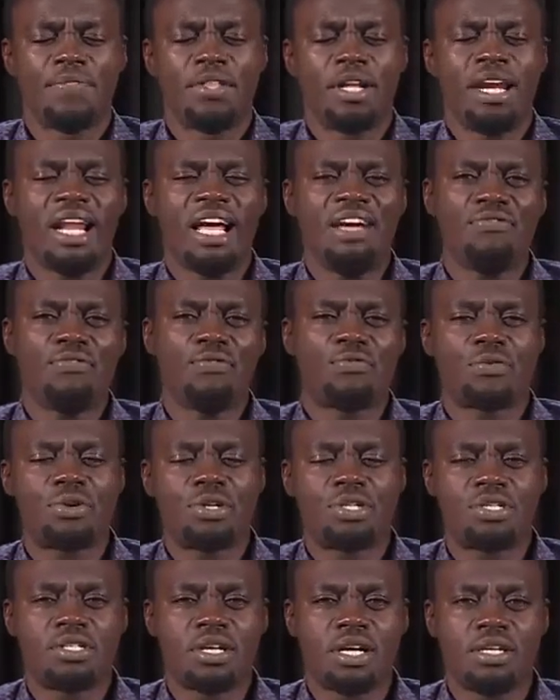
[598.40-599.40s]
The life of
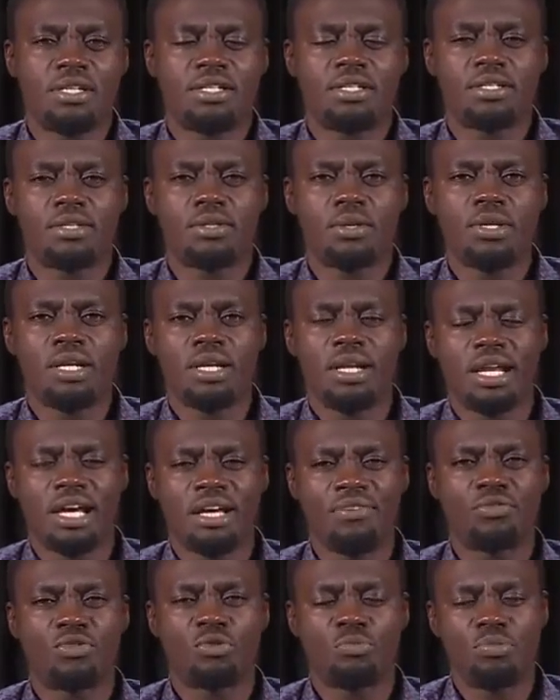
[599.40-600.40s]
Christianity is not a
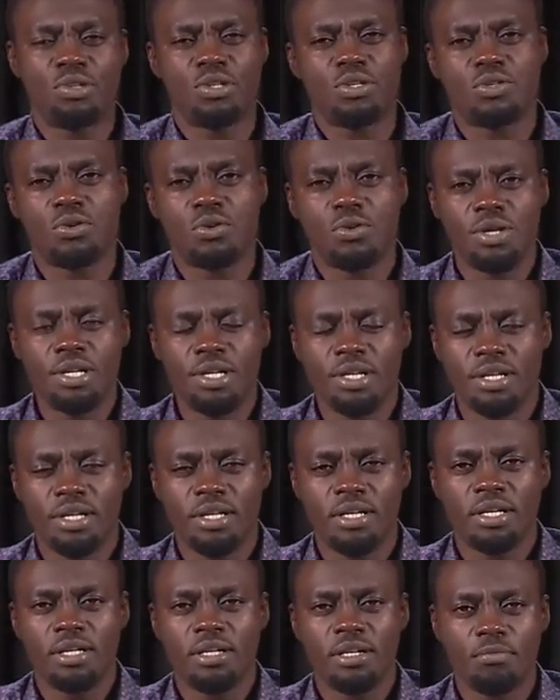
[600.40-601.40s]
life to be sorry
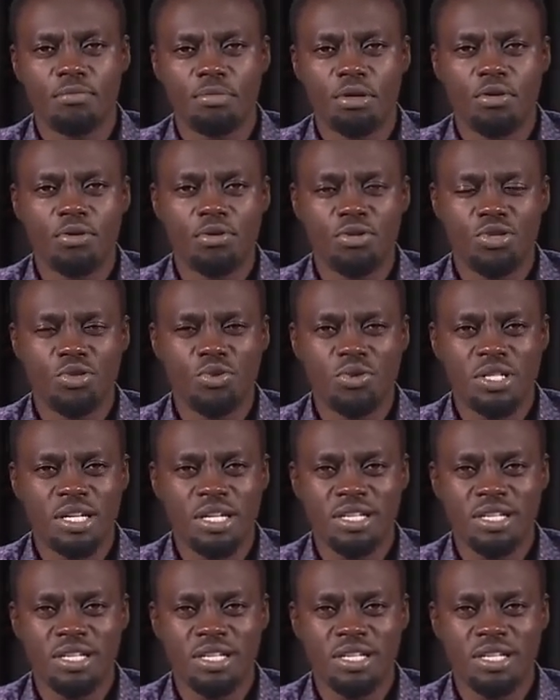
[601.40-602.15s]
because you're